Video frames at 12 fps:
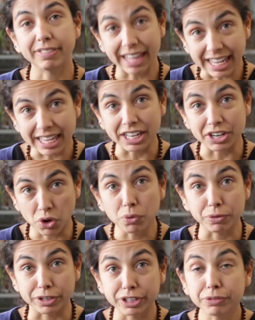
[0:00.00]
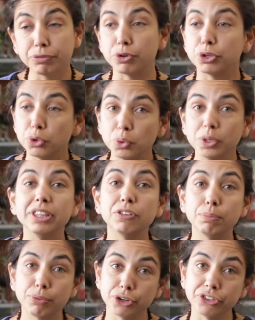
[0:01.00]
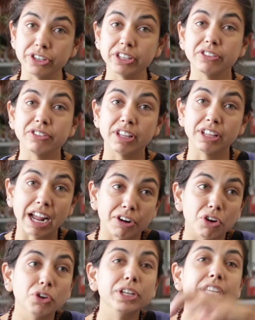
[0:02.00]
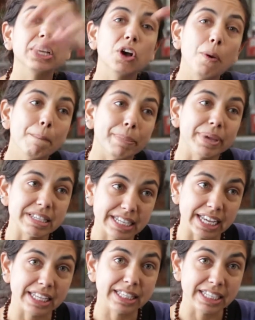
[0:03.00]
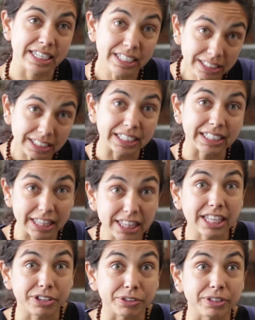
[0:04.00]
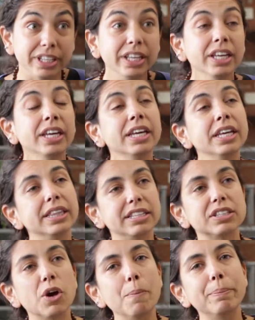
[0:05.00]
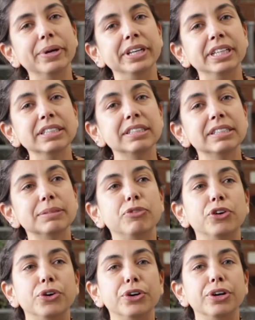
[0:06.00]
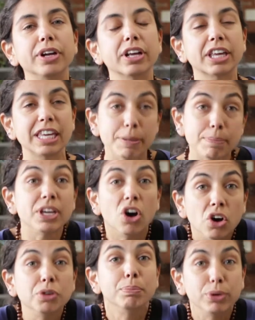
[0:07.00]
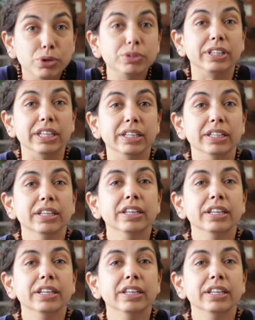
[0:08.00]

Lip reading: taken over for doing these projects that are only compensating, in theory, these companies for keeping on polluting.